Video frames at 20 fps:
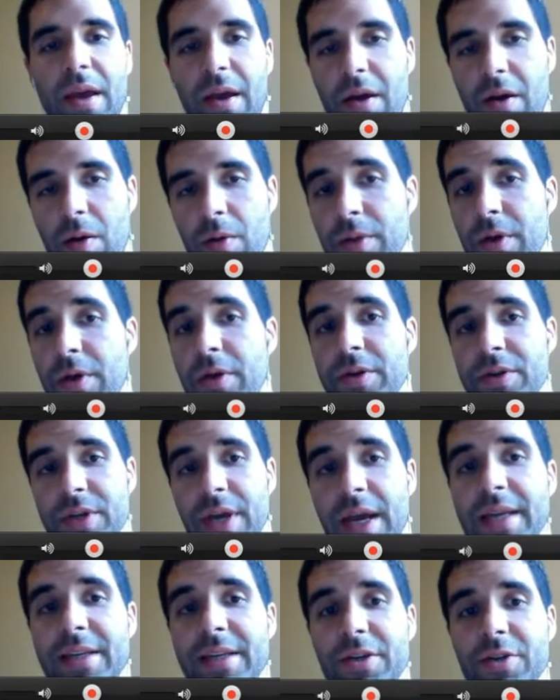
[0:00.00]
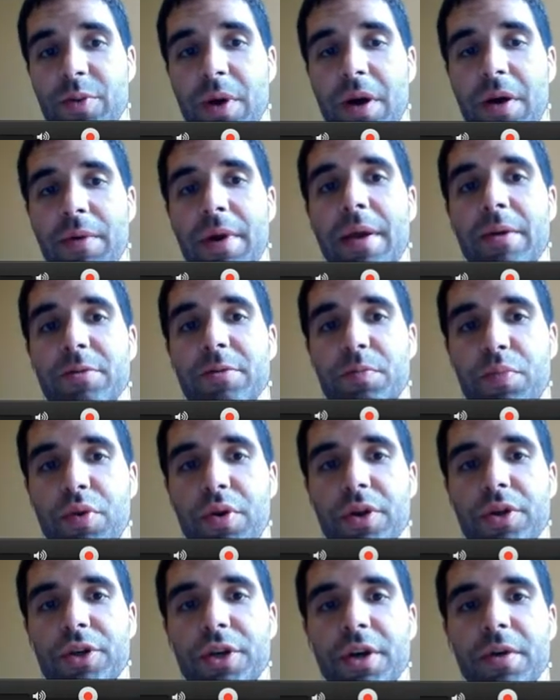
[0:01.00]
On those 8 to 12 reps,
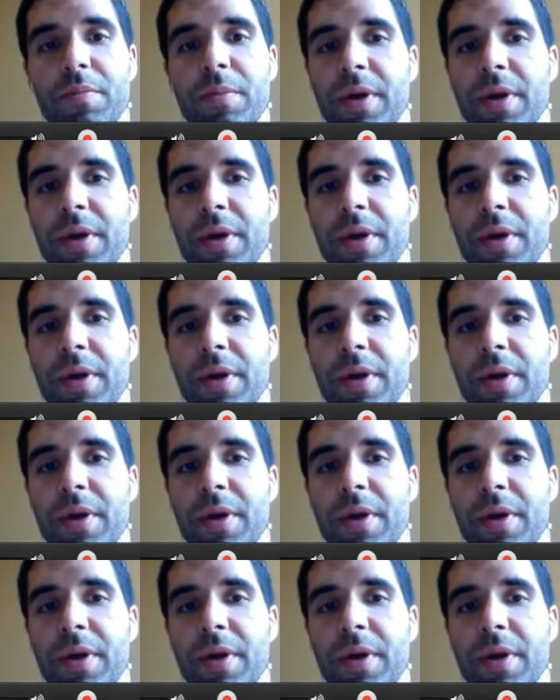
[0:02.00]
push it,